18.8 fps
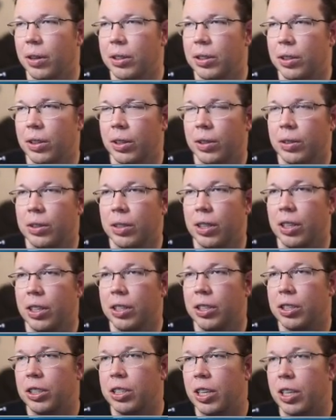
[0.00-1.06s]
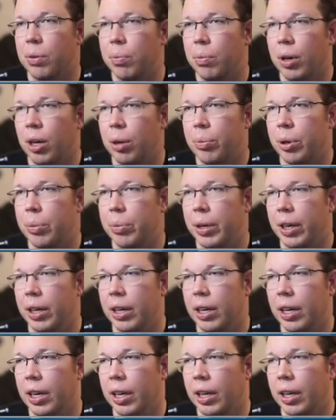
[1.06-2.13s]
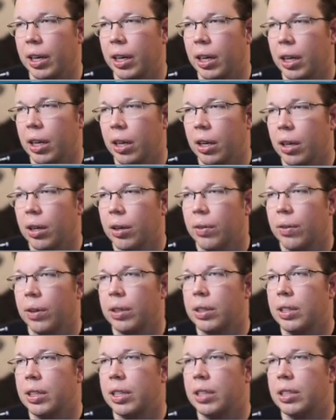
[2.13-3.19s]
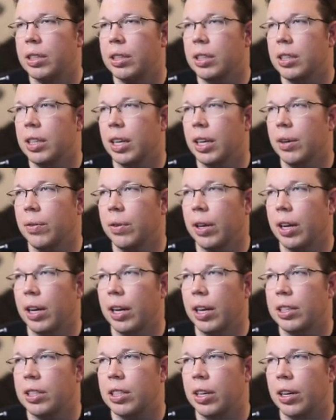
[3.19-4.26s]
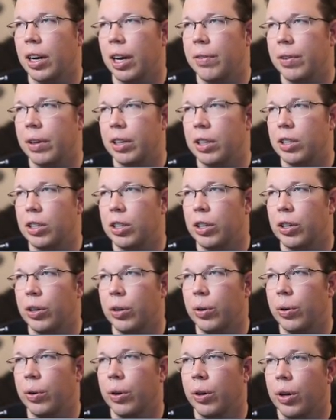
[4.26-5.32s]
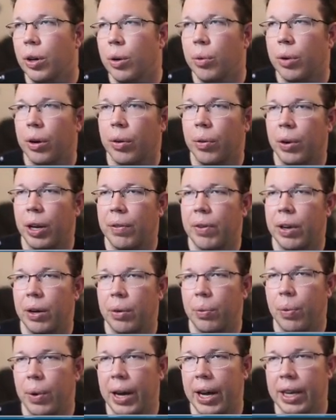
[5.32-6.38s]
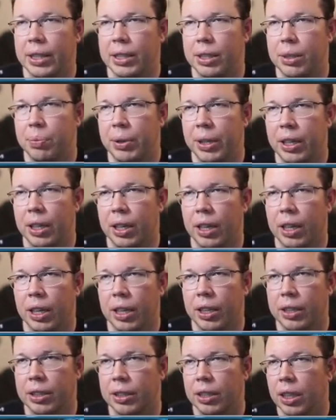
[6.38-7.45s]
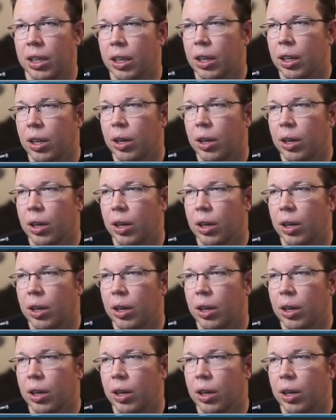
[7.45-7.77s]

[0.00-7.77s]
we're also close to the Sith Bomber being done. Once this is done, we're gonna start having to, we don't have any rest because